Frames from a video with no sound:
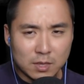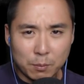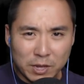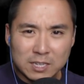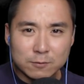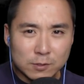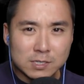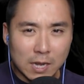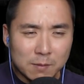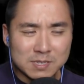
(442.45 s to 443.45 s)
The Plants for
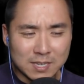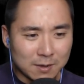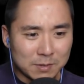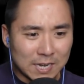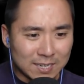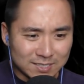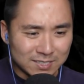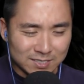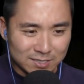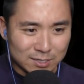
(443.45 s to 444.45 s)
Zombie Zombie, guys.
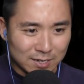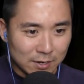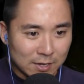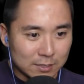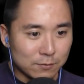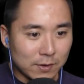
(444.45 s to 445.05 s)
He's